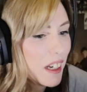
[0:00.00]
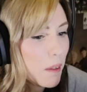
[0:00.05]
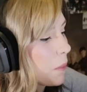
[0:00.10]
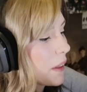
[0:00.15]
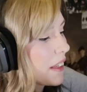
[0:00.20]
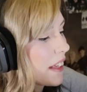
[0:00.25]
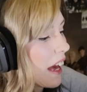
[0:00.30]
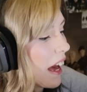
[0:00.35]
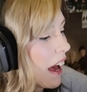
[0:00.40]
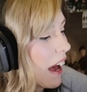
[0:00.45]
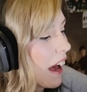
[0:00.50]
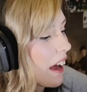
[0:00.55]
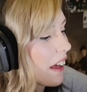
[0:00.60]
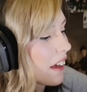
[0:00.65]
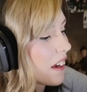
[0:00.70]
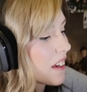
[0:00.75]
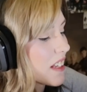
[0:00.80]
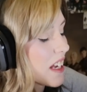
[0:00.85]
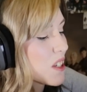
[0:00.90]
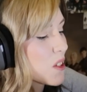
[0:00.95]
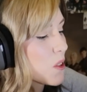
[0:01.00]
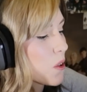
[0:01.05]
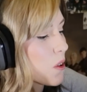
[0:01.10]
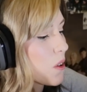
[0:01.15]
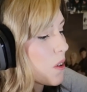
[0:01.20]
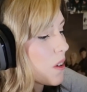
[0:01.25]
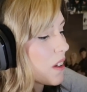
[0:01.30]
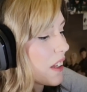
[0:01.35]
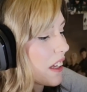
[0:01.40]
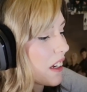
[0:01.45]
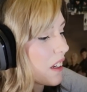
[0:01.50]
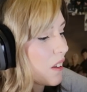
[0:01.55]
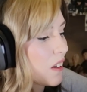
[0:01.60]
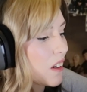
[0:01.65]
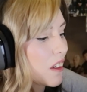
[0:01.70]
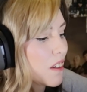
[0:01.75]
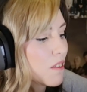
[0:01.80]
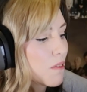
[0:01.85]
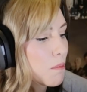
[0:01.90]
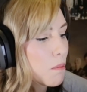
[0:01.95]
But yeah, because I saw like a
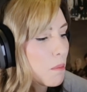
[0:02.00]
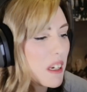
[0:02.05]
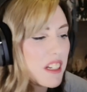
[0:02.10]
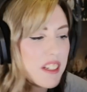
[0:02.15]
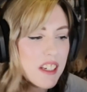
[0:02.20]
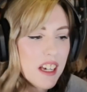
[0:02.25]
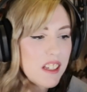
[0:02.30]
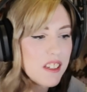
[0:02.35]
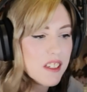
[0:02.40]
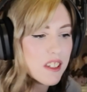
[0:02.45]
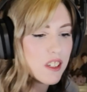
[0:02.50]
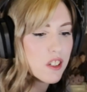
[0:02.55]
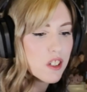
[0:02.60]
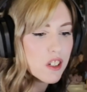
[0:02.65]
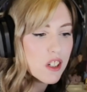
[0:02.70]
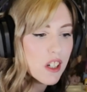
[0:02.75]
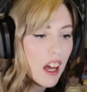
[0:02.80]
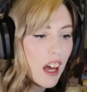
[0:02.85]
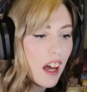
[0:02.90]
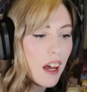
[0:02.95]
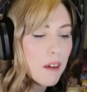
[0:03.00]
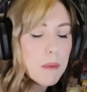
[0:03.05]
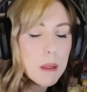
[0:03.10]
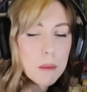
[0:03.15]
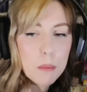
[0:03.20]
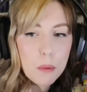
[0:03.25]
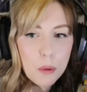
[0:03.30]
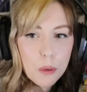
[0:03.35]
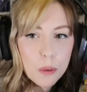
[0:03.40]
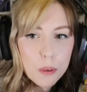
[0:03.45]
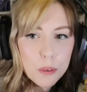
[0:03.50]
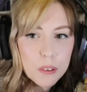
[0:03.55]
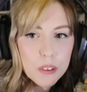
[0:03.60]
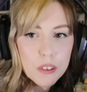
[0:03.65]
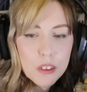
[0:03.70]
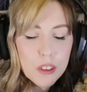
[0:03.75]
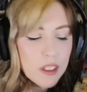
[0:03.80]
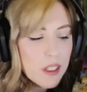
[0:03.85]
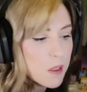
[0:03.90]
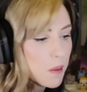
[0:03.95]
lot of BTS people
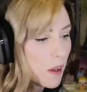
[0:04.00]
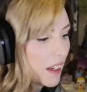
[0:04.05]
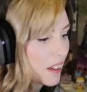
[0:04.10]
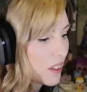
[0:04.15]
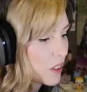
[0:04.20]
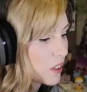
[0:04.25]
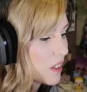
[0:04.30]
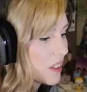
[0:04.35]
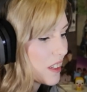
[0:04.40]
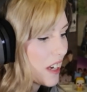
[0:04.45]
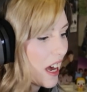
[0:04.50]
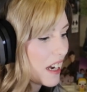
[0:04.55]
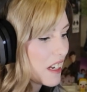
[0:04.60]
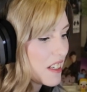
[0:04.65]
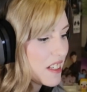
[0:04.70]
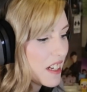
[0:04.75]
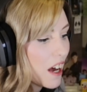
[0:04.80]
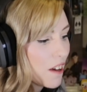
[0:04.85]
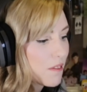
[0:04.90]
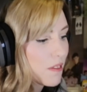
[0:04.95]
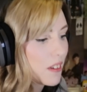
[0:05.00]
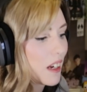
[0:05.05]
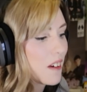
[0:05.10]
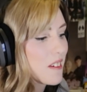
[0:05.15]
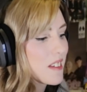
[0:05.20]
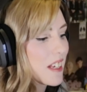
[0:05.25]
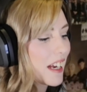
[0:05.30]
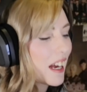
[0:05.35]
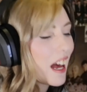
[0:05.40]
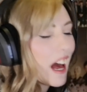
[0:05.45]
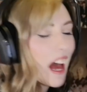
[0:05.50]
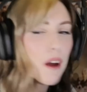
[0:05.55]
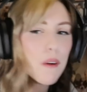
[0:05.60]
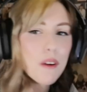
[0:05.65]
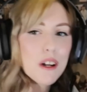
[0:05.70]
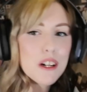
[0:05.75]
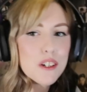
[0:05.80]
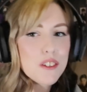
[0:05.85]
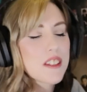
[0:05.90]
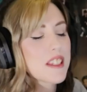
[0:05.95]
do this kind of stuff, and I was like, I
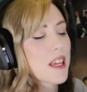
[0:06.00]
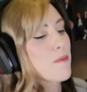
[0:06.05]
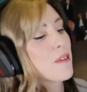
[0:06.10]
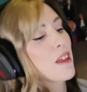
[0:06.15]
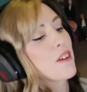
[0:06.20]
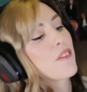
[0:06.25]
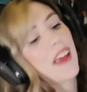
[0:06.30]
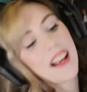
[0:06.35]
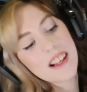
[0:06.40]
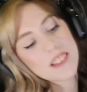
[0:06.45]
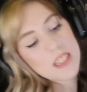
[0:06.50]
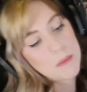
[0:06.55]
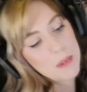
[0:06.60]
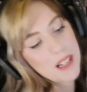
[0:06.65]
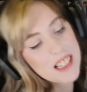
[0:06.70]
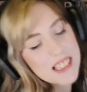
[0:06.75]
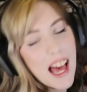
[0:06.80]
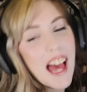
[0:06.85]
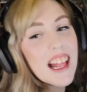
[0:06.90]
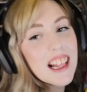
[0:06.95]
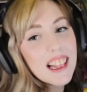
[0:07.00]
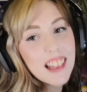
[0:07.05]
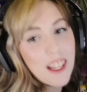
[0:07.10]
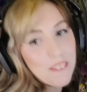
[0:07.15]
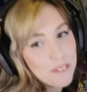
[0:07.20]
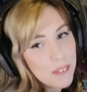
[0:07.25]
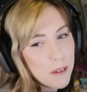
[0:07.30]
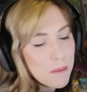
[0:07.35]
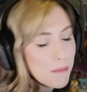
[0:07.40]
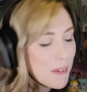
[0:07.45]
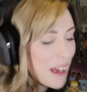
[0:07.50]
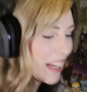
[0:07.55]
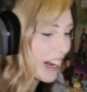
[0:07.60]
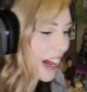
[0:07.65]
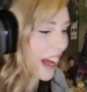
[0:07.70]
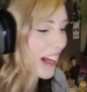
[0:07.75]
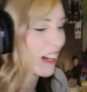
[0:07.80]
want to do the same thing for EXO because I love them and